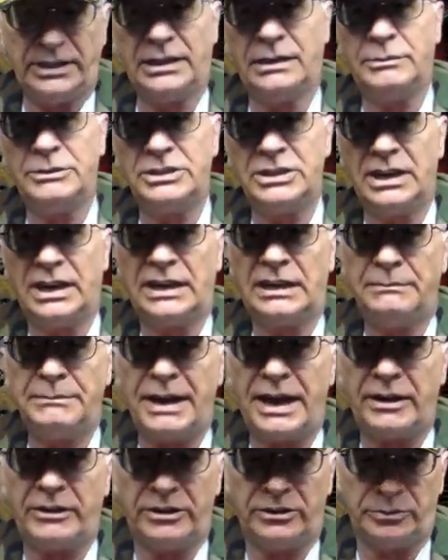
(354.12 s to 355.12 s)
yeah, but you got to have
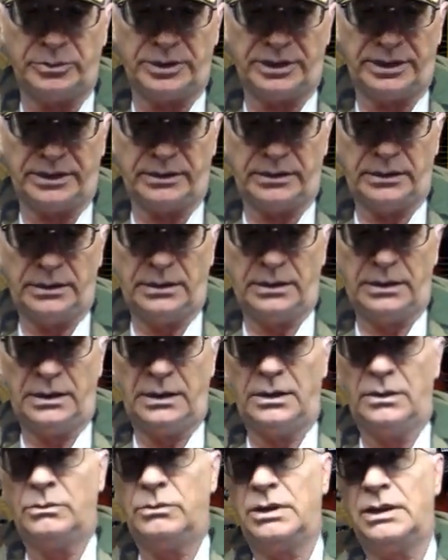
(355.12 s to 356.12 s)
batteries with you.
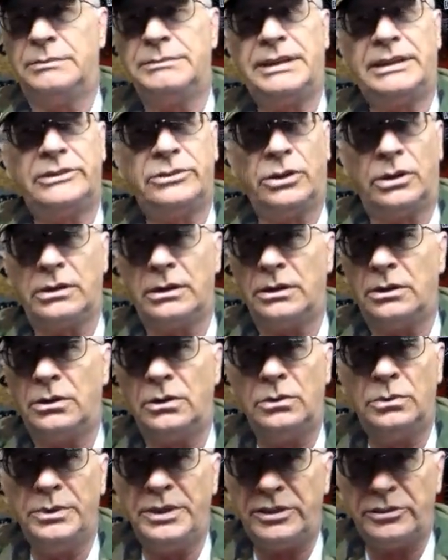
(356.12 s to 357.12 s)
Well, I'm not talking a
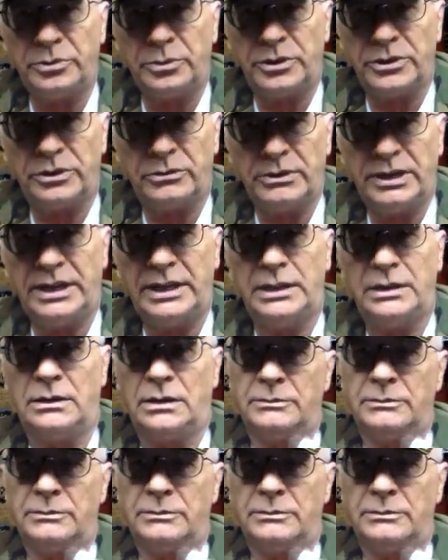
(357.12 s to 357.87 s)
whole week's worth of radio.